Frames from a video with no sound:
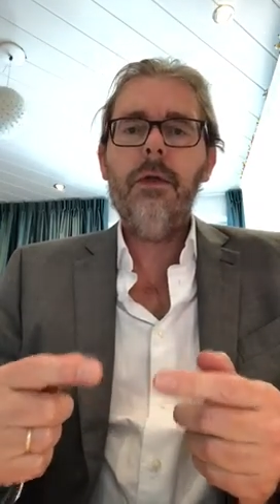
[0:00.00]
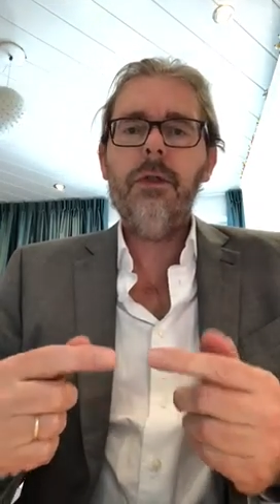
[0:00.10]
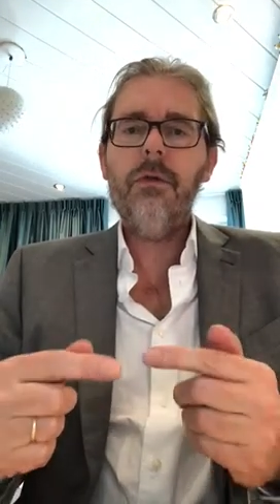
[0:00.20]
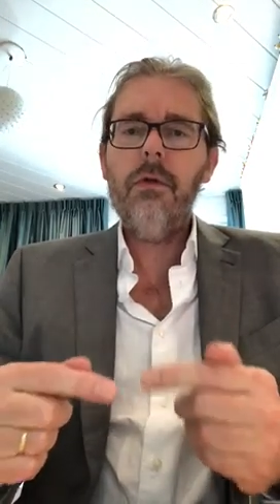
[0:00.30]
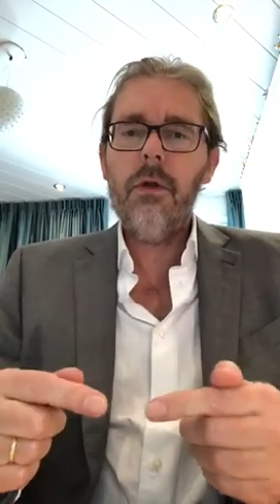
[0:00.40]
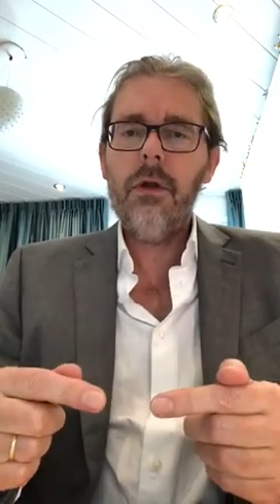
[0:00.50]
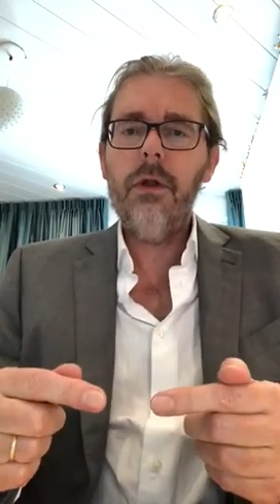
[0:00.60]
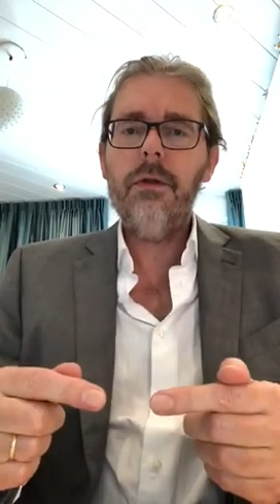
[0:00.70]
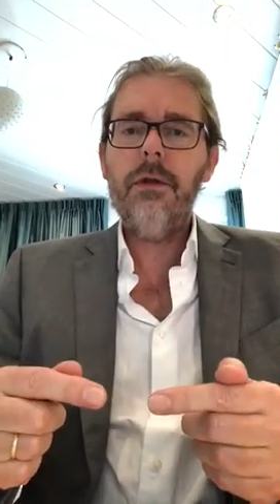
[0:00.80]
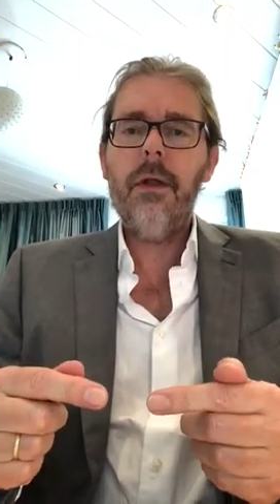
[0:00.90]
this core
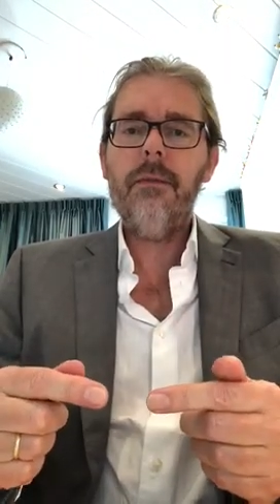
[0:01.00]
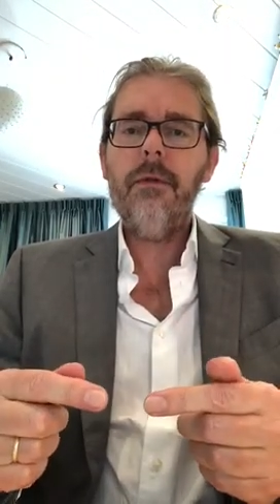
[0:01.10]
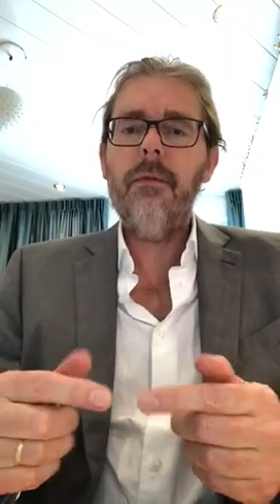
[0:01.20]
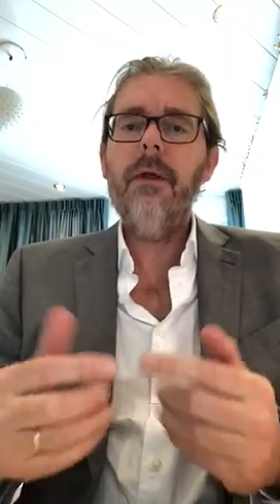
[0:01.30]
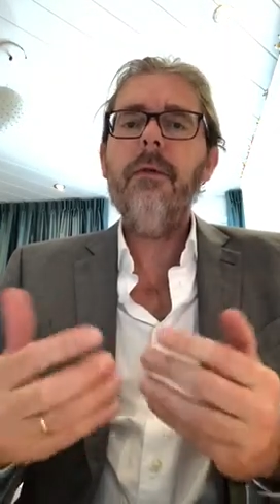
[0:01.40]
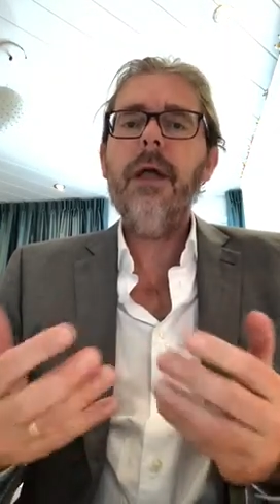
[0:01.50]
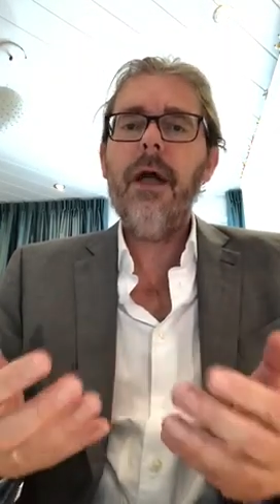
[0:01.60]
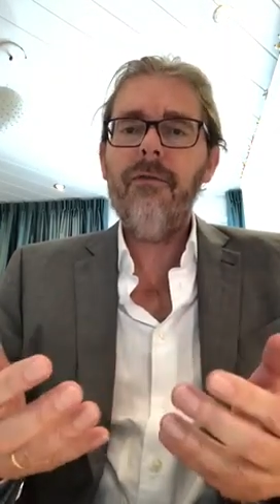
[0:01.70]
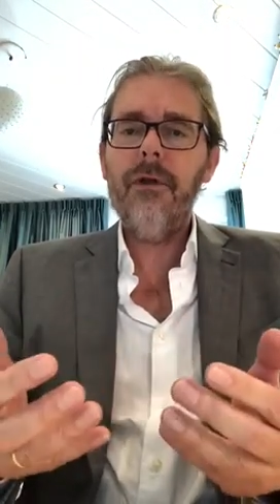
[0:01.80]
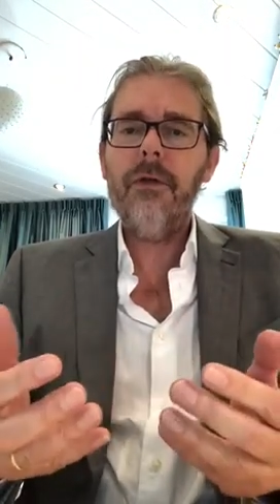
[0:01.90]
concept, when we
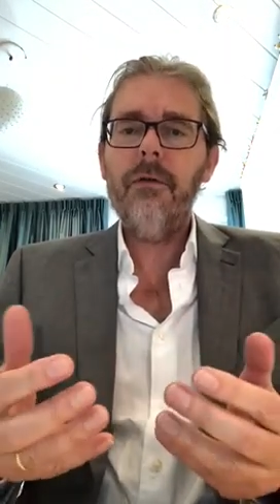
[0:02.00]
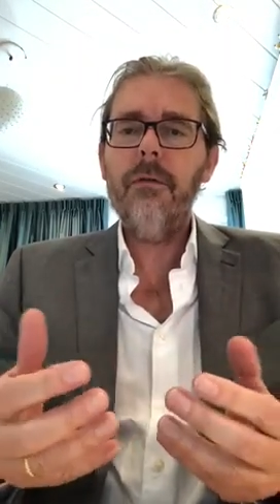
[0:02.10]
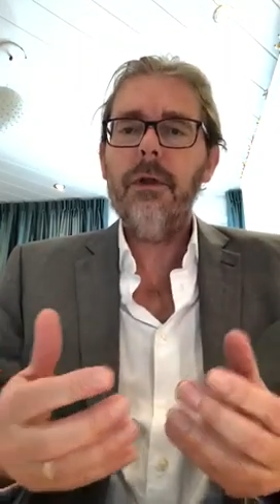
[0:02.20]
have it,